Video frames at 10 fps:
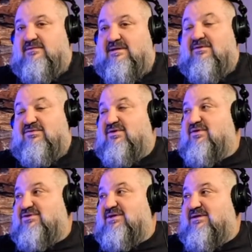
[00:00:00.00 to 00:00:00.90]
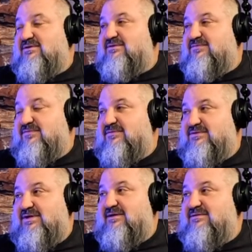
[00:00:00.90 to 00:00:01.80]
That was another challenge for
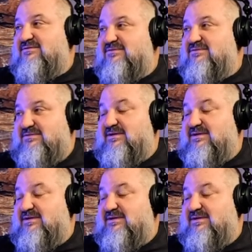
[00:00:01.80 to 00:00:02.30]
John to